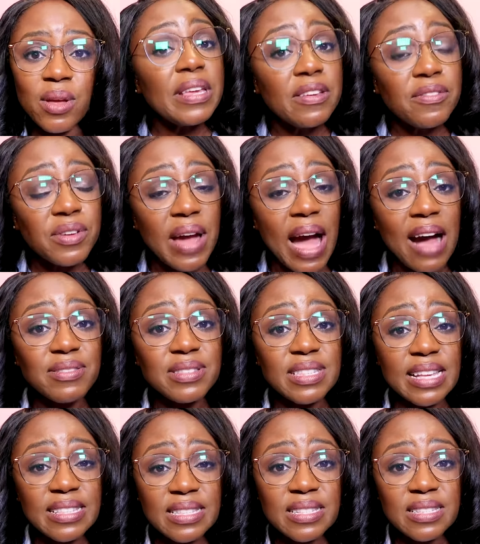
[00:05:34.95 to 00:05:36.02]
If you have
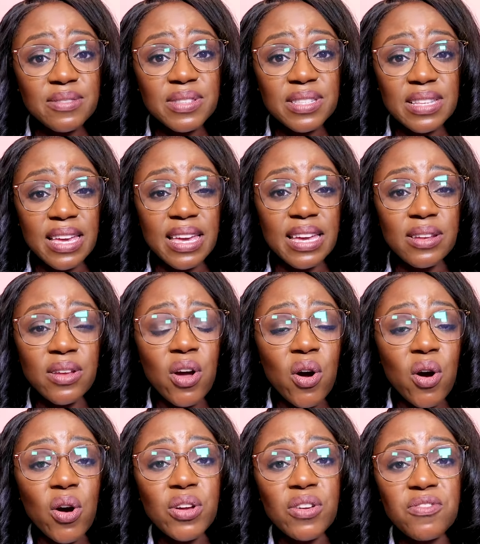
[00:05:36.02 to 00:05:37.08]
sensitive skin
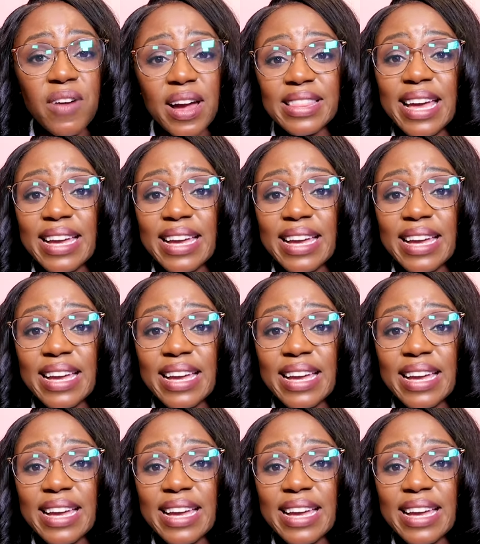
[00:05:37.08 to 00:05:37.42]
or you find